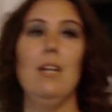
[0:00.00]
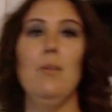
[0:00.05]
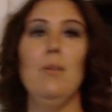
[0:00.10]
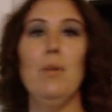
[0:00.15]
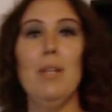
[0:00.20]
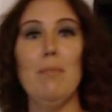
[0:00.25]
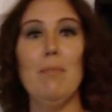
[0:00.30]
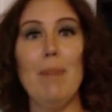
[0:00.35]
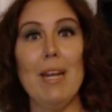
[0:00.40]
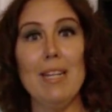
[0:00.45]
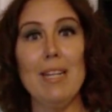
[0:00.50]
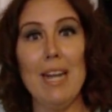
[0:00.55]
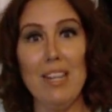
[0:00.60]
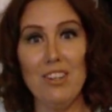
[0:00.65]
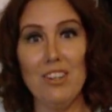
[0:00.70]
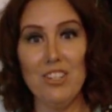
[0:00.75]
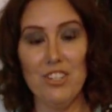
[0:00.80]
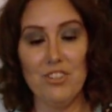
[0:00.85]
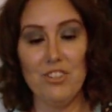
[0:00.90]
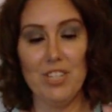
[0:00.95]
with my
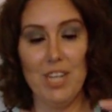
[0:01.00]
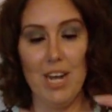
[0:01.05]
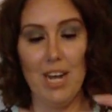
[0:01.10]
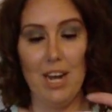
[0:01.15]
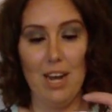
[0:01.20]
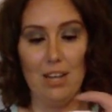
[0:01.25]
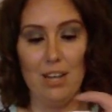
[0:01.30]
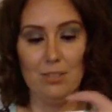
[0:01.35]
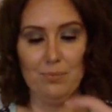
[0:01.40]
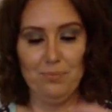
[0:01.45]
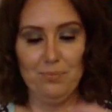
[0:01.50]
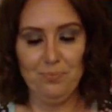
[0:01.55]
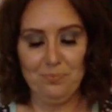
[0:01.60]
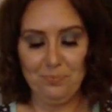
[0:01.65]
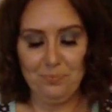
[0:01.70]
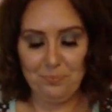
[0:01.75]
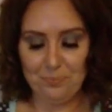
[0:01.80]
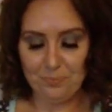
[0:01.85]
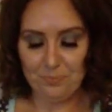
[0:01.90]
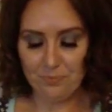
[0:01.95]
Dollar Tree haul.
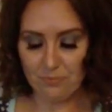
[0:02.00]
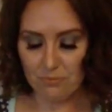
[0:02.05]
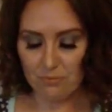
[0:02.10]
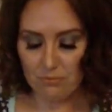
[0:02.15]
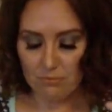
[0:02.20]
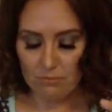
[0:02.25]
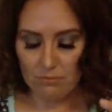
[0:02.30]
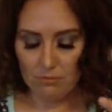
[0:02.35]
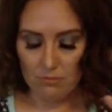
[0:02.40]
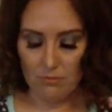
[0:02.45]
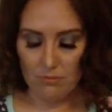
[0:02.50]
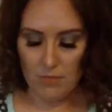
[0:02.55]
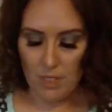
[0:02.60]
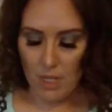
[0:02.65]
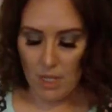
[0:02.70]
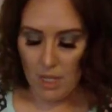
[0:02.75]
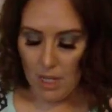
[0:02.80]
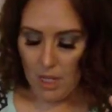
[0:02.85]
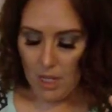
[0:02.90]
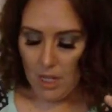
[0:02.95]

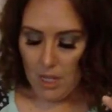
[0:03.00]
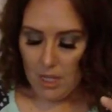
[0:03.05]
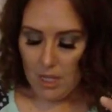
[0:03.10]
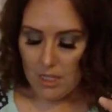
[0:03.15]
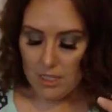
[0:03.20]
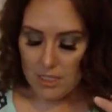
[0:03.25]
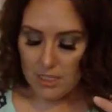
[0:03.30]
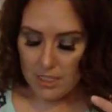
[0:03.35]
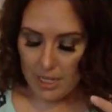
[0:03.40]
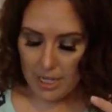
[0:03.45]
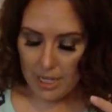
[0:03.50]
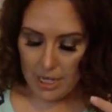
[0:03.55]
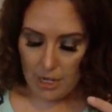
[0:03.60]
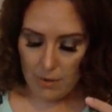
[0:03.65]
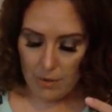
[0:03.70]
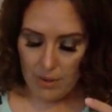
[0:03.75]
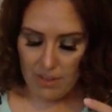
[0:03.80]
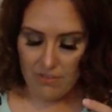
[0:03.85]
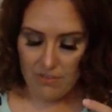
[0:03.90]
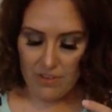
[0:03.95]
So
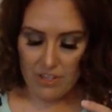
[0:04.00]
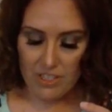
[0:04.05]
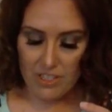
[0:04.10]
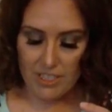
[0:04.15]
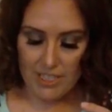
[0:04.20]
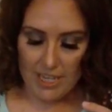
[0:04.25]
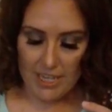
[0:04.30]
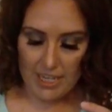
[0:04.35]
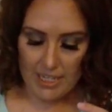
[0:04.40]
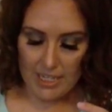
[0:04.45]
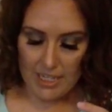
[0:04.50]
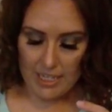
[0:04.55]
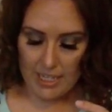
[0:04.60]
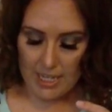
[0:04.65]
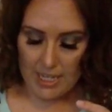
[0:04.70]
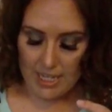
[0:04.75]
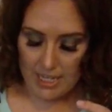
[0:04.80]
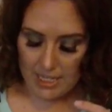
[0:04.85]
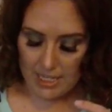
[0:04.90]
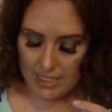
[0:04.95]
the first thing
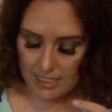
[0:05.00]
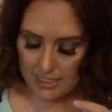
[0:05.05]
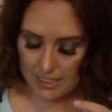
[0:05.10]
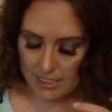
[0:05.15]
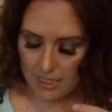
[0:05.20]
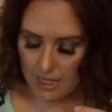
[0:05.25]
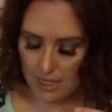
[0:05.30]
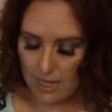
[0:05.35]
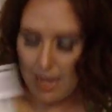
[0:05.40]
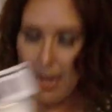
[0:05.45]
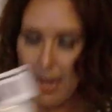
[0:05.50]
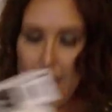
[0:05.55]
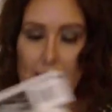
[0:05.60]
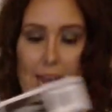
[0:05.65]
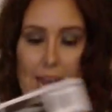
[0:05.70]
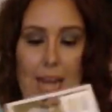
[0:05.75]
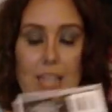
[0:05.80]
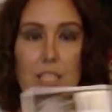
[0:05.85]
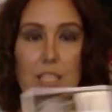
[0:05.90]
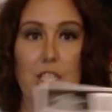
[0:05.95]
is I
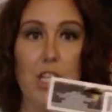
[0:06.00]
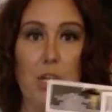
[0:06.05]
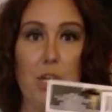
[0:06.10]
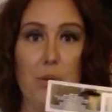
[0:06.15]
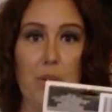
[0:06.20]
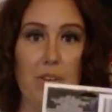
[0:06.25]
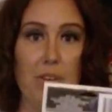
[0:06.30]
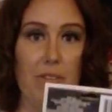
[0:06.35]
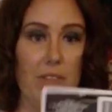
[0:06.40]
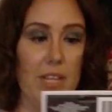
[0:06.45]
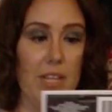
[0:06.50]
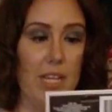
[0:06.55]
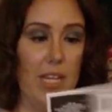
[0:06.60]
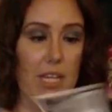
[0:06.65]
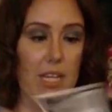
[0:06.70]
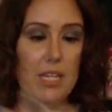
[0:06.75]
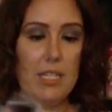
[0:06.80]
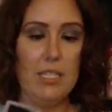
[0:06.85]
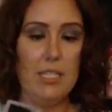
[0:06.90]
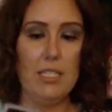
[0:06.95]
got two of
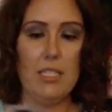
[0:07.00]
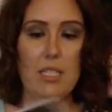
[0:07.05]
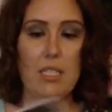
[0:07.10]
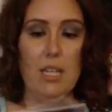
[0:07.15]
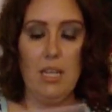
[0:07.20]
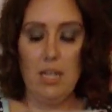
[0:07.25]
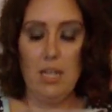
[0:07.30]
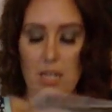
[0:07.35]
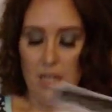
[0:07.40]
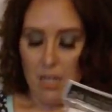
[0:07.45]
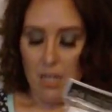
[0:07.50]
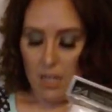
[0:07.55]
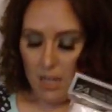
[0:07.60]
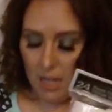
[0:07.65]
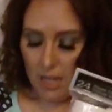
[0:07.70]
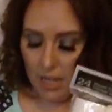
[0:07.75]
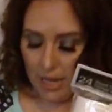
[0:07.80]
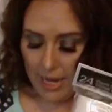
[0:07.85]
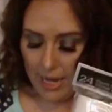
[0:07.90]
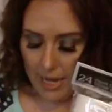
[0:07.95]
these,
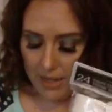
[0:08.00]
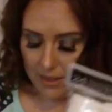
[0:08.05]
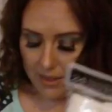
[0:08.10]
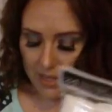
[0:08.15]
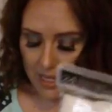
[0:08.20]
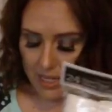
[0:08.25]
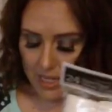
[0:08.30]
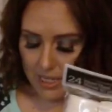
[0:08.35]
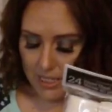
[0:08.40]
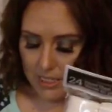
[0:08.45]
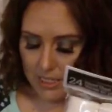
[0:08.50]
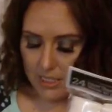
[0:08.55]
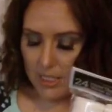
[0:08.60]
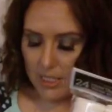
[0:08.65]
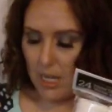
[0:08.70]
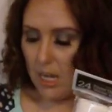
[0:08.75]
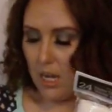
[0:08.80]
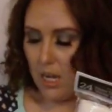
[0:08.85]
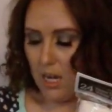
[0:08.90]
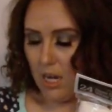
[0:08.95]
and
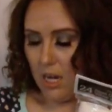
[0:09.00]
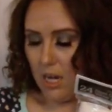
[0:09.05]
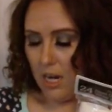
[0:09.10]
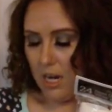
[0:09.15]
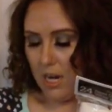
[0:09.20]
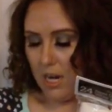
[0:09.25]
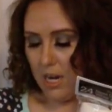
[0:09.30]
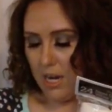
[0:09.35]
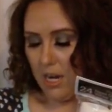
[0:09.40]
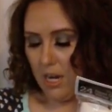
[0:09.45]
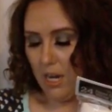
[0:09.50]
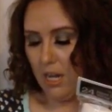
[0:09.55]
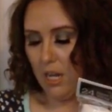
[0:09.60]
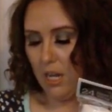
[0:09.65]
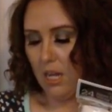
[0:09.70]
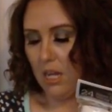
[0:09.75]
these are